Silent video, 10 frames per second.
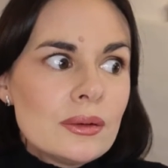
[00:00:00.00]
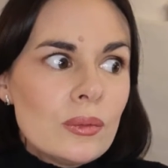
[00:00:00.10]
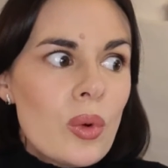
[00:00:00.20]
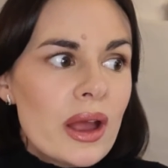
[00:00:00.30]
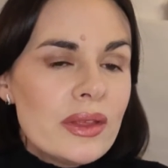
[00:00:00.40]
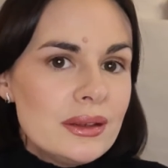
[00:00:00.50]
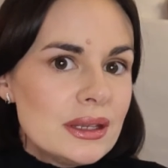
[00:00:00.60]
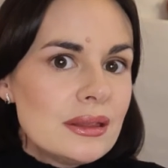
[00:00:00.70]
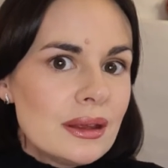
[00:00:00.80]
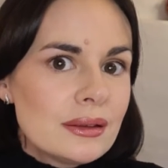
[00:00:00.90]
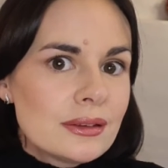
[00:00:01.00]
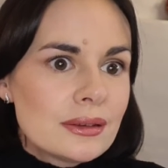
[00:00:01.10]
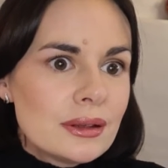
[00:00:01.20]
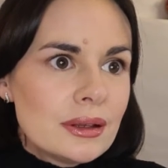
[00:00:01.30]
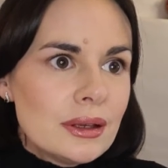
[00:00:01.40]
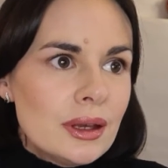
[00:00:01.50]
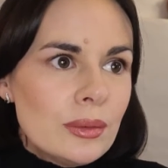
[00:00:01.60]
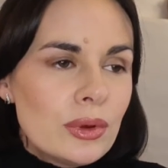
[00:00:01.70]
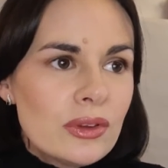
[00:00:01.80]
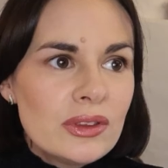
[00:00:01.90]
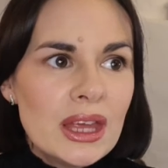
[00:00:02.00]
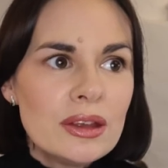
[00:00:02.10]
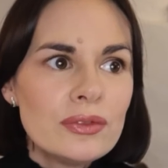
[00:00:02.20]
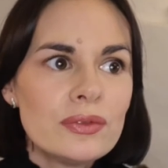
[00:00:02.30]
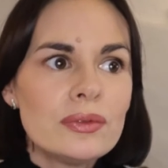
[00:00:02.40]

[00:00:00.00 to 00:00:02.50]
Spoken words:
why they did this, because if